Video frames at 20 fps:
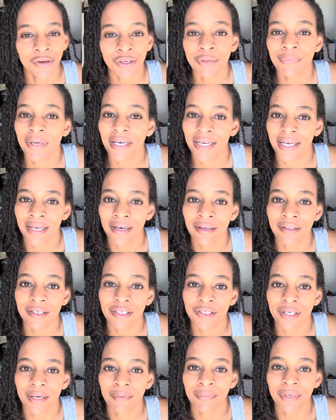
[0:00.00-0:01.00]
you better get on the
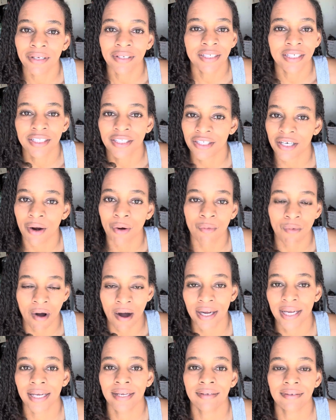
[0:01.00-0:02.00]
treadmill and just start
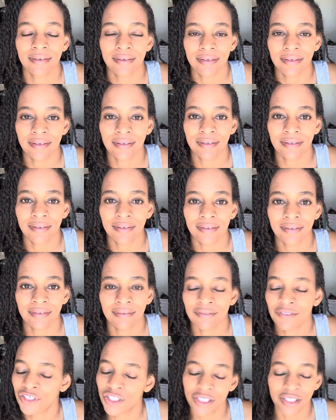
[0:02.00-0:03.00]
walking.
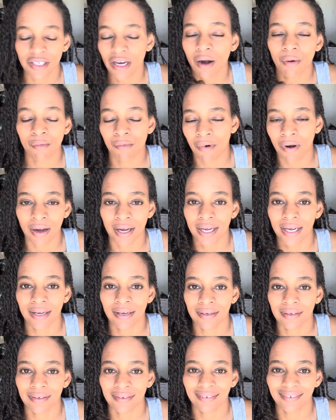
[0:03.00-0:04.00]
Just start walking.
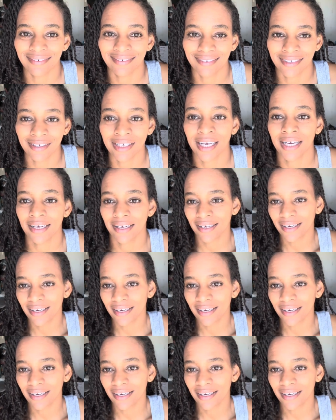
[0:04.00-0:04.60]
Okay.